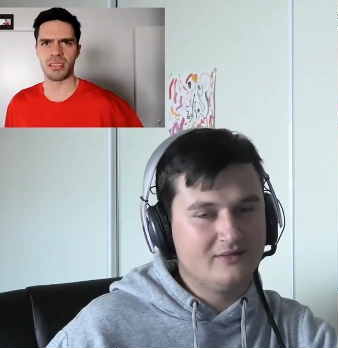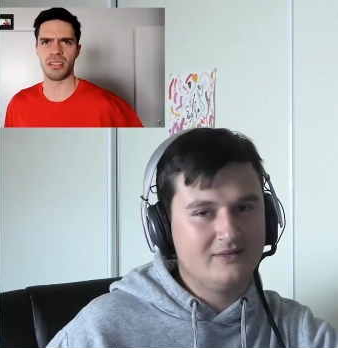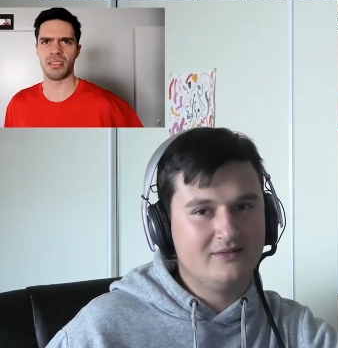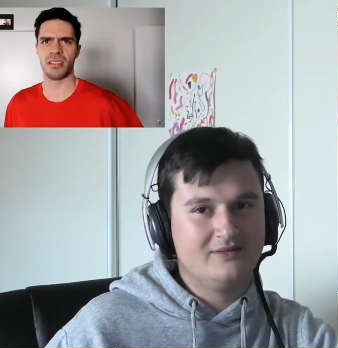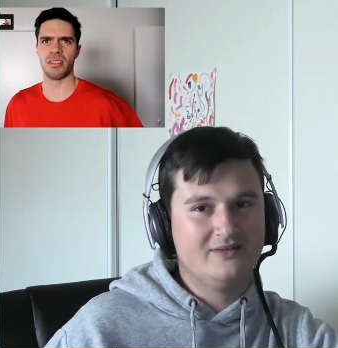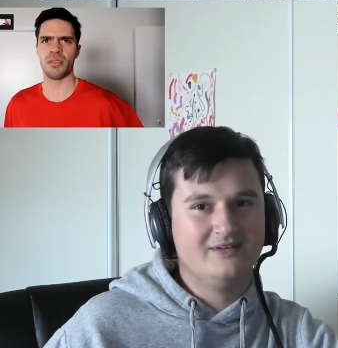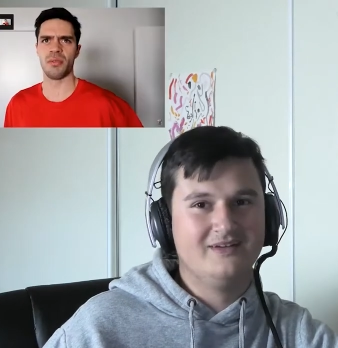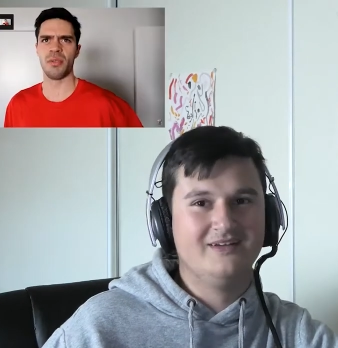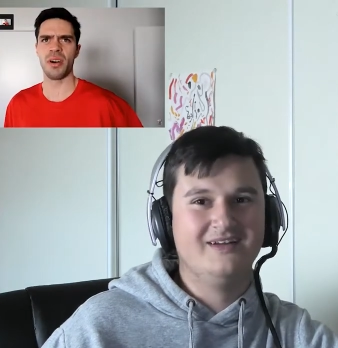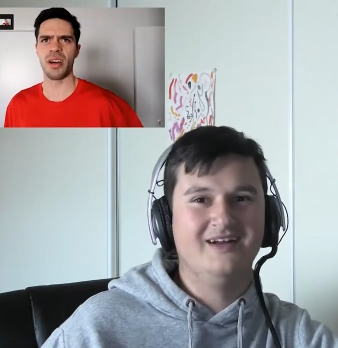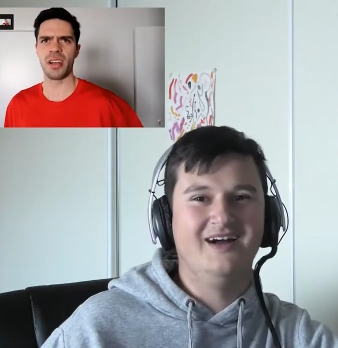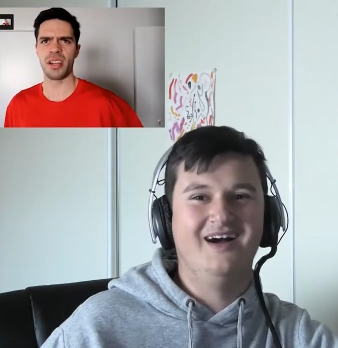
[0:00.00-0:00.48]

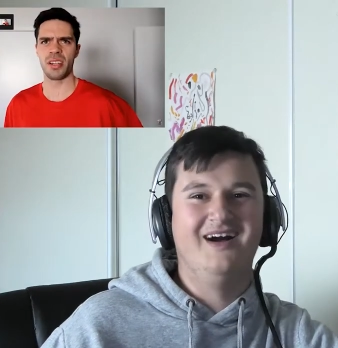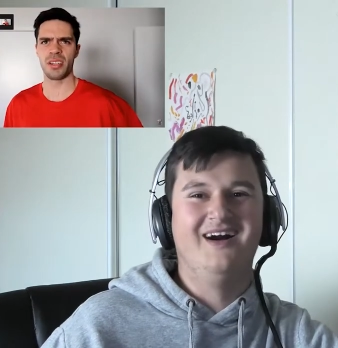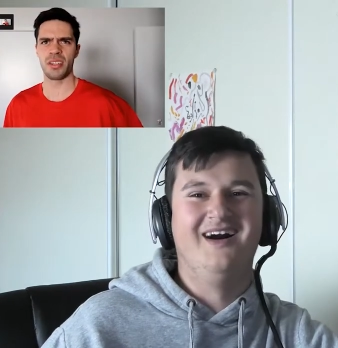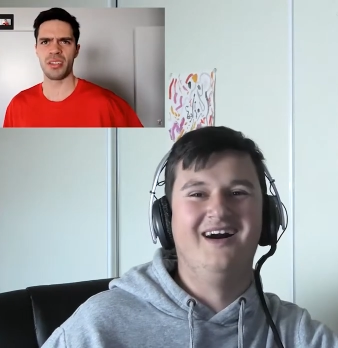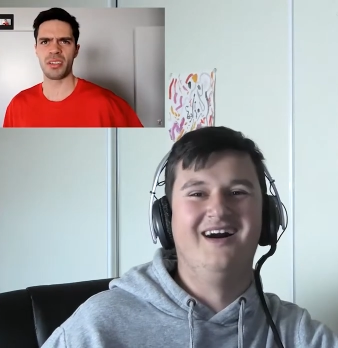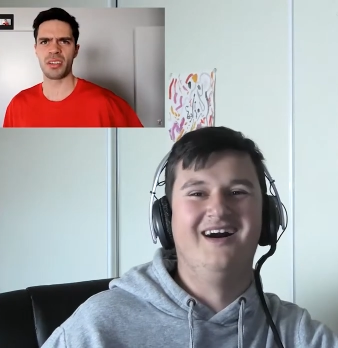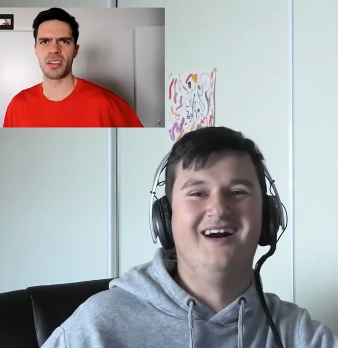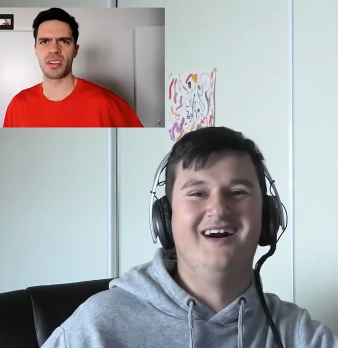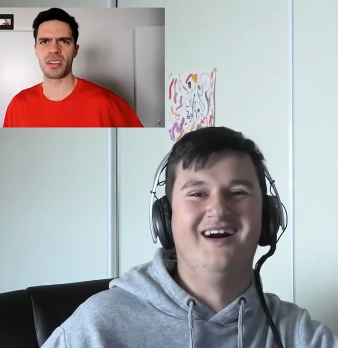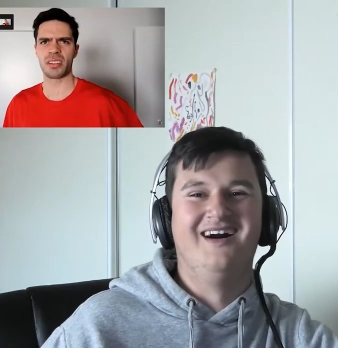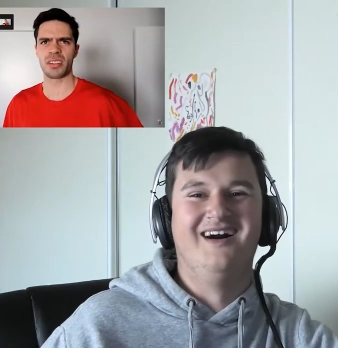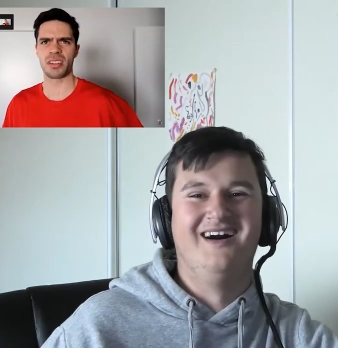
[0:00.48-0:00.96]
Speaker 1: Oh, why
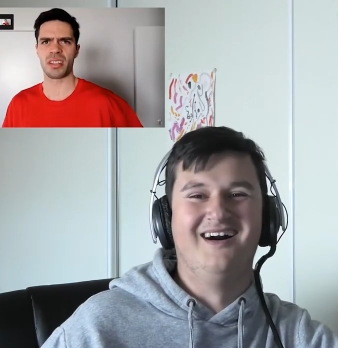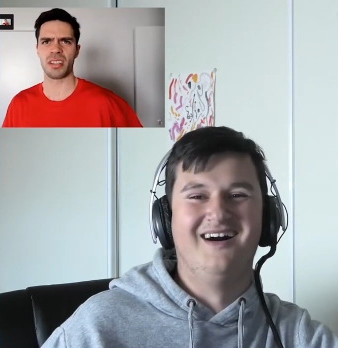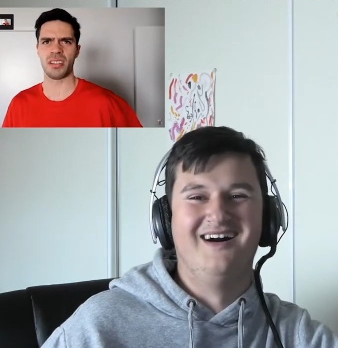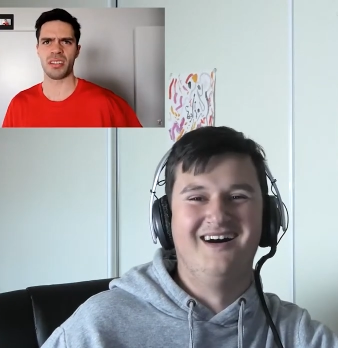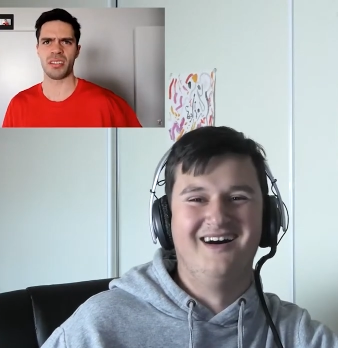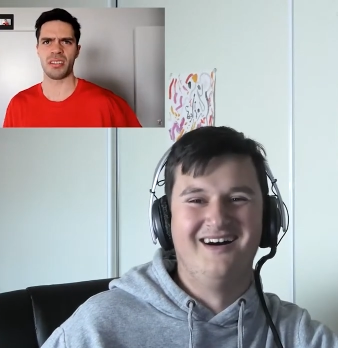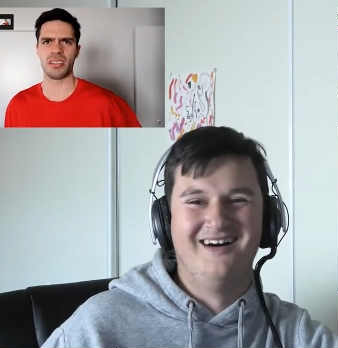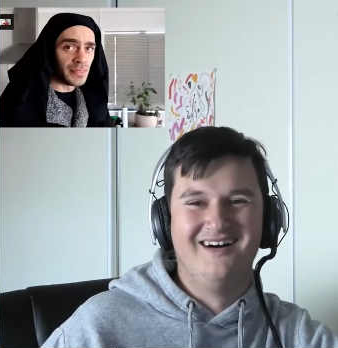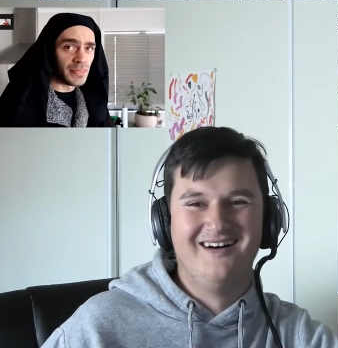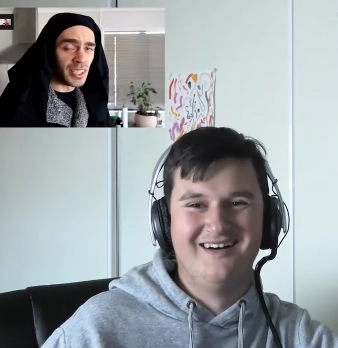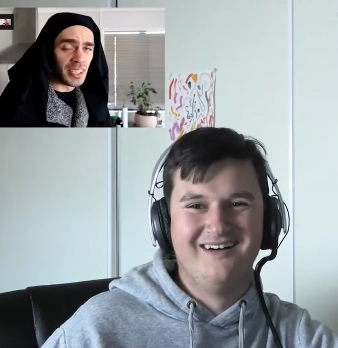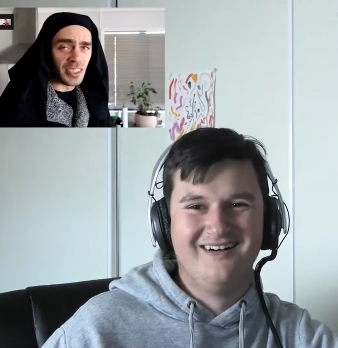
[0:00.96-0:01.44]
didn't you get it?
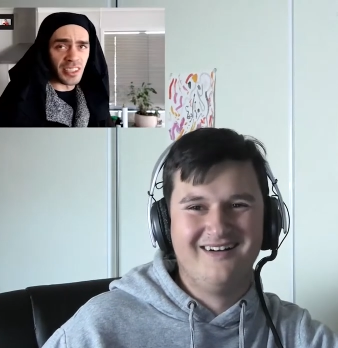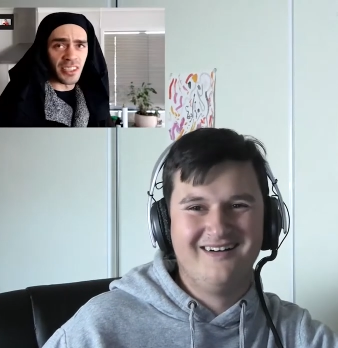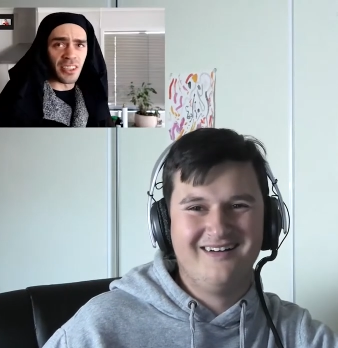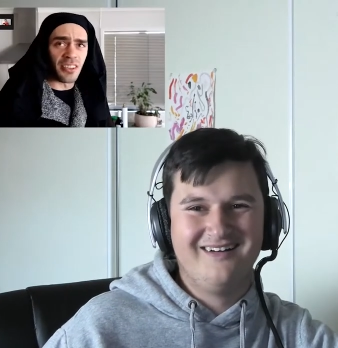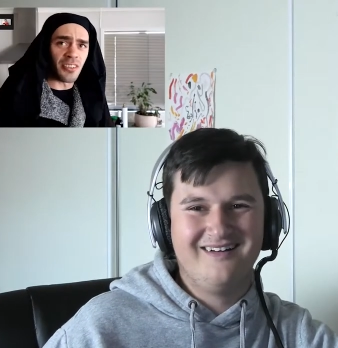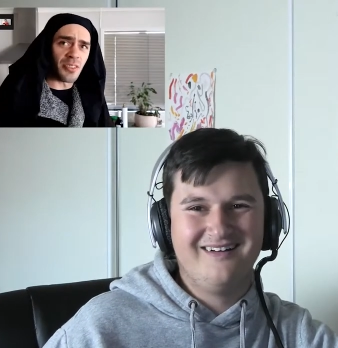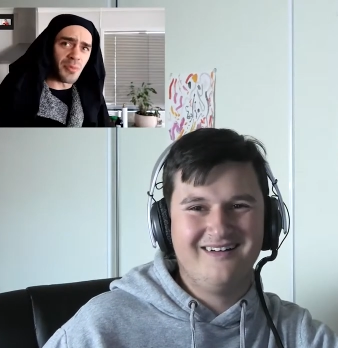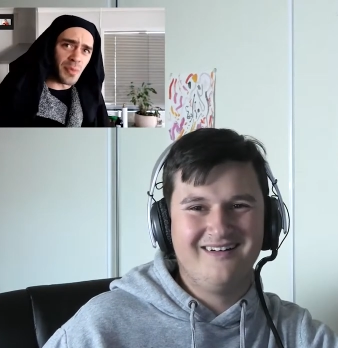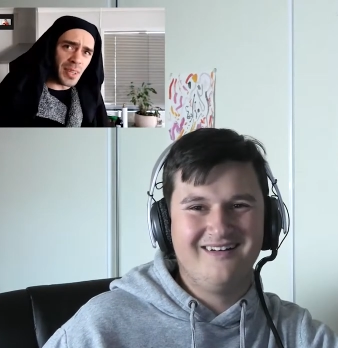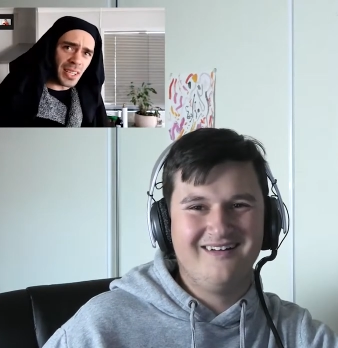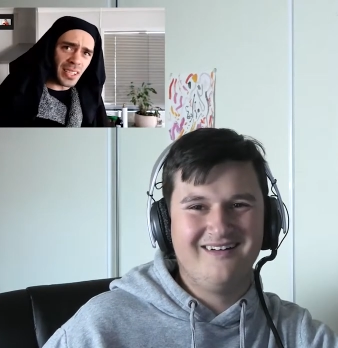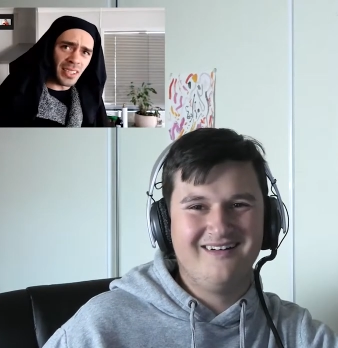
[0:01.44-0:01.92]

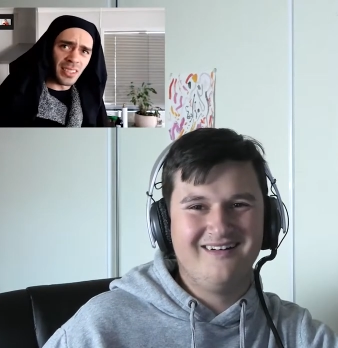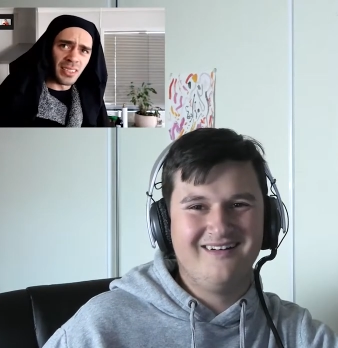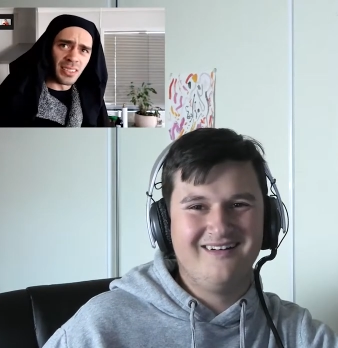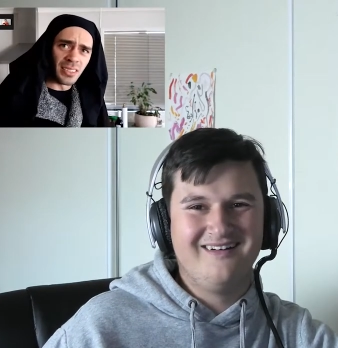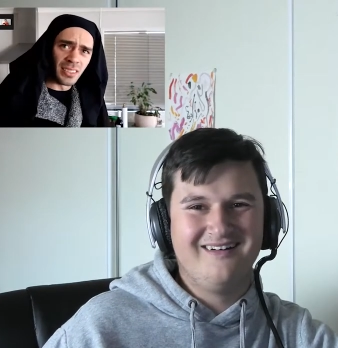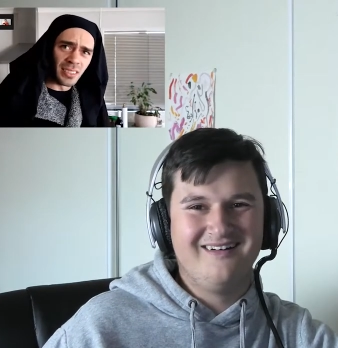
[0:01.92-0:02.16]
Excuse me?